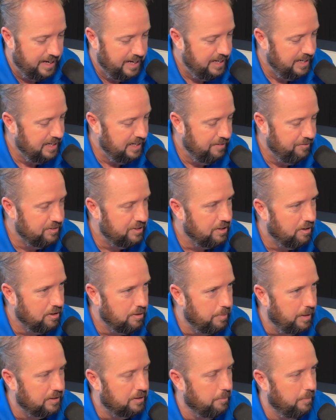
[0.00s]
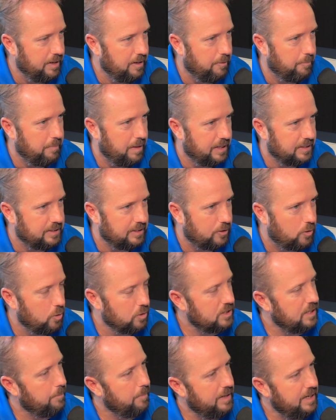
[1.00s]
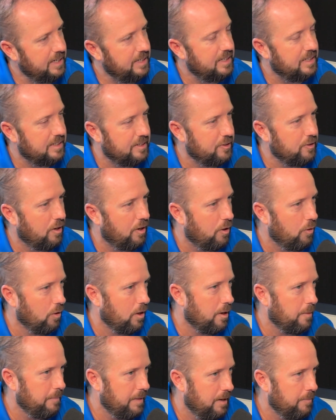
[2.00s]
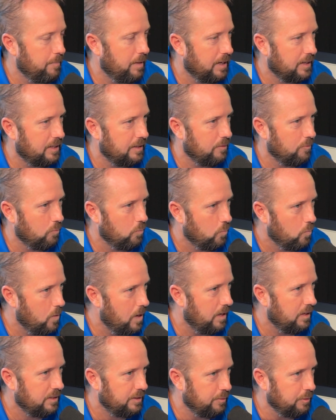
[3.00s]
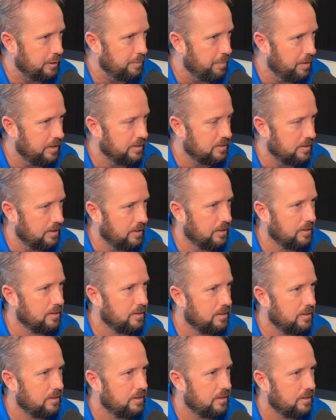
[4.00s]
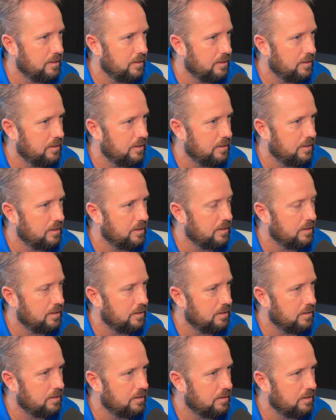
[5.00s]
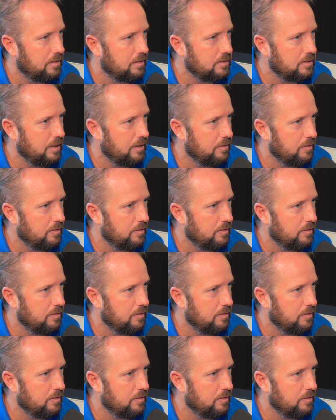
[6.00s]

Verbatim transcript: he didn't even talk about the mountain biking. Of course, I bet he didn't do a whole lot of mountain biking while he was president. Yeah, I don't know. I don't